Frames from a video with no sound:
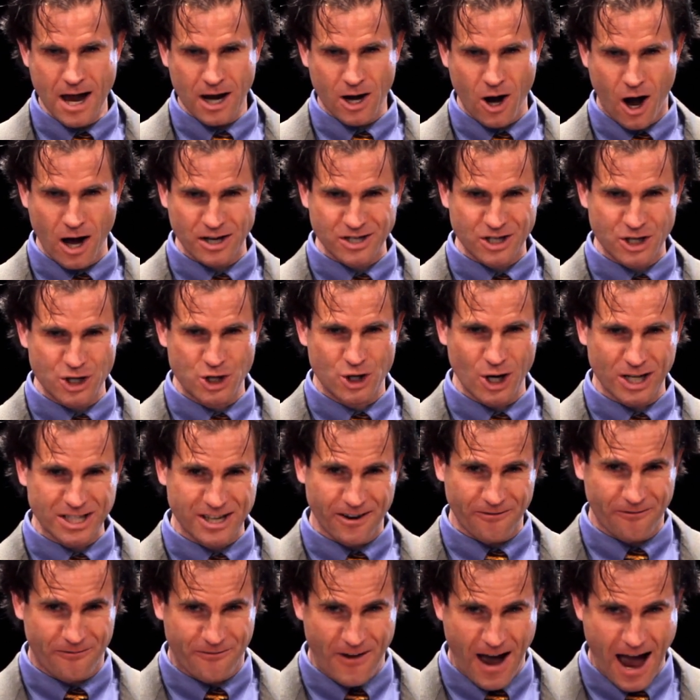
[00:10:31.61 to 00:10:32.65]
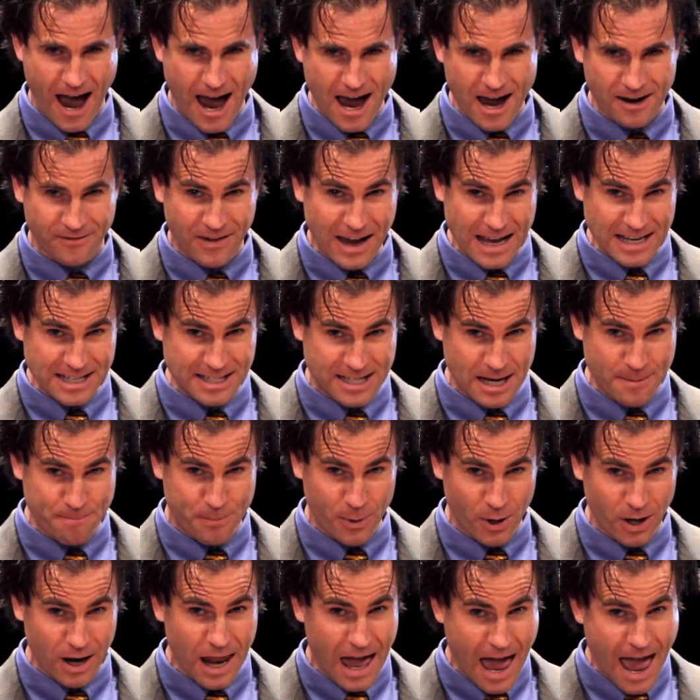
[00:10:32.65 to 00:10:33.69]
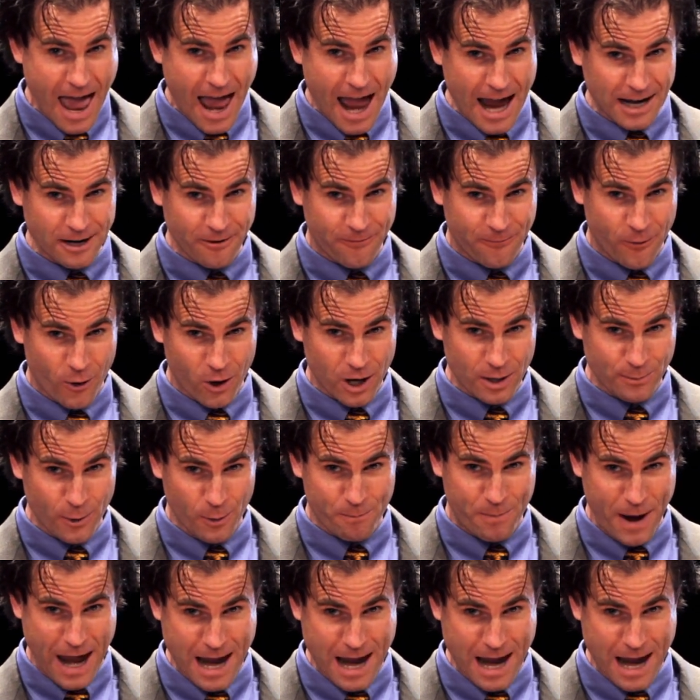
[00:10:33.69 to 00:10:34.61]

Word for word: costs just five simple and affordable